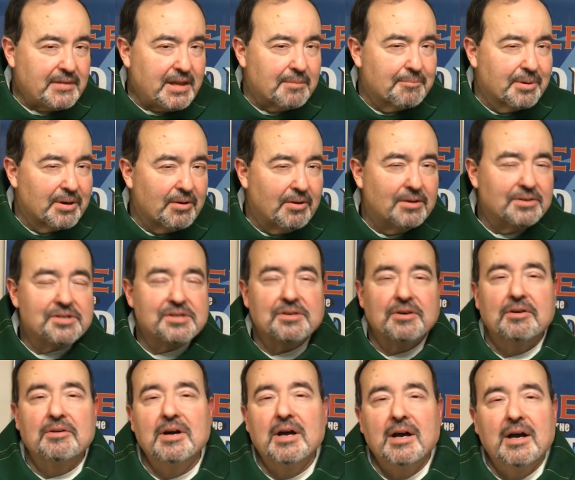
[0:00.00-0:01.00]
but
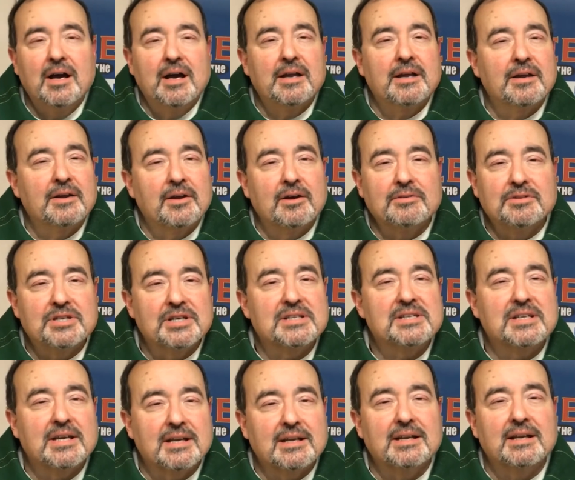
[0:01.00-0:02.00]
also, you know,
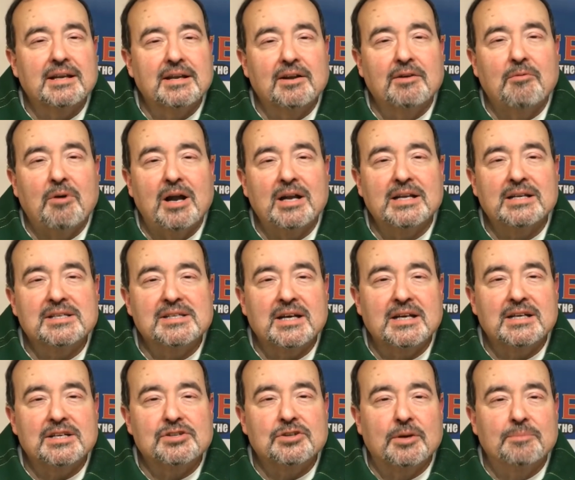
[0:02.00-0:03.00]
just that, you know, wanting
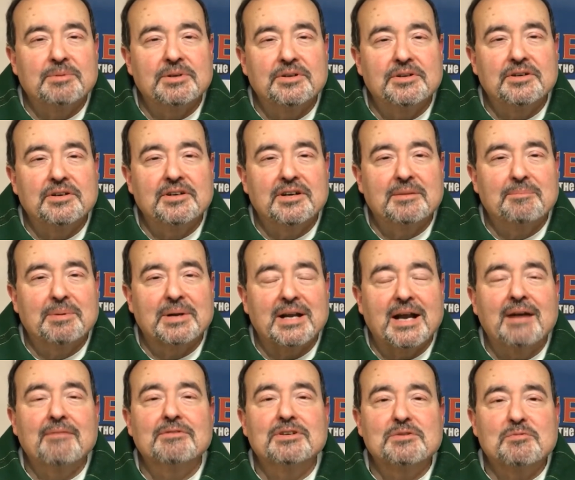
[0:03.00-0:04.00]
Sunny Slope to do good, but
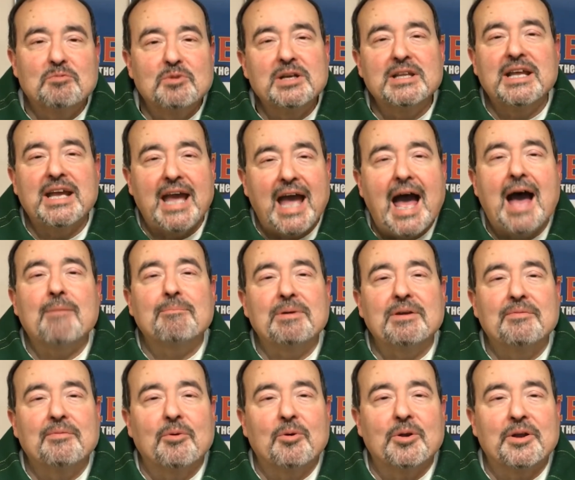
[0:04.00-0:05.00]
I was really
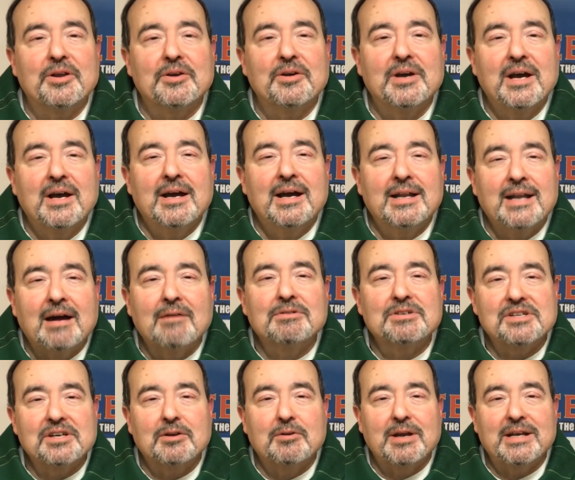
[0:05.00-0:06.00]
happy for you. And that
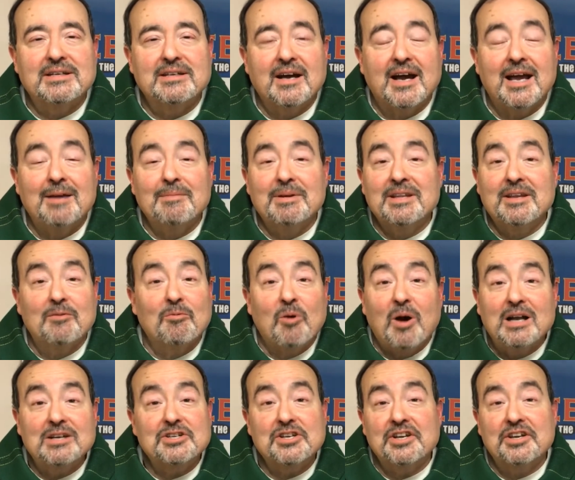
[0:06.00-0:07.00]
was a great time. And then
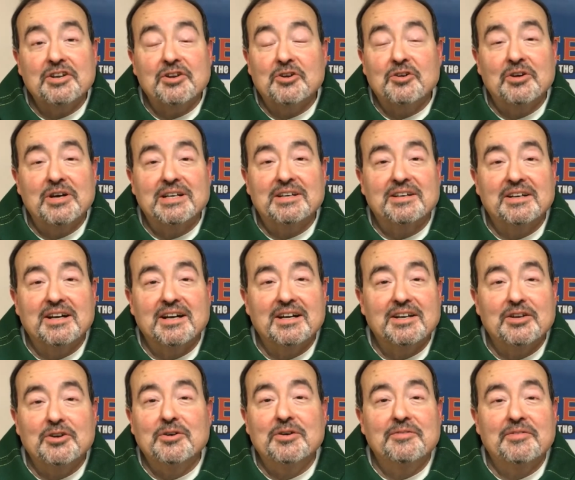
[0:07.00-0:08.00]
watching you at uh,
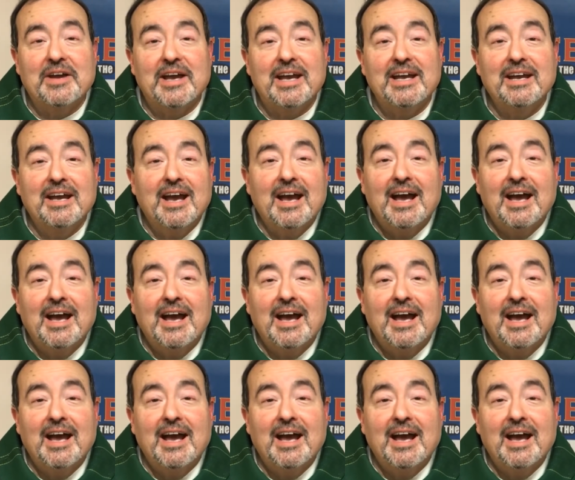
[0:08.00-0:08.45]
U of A.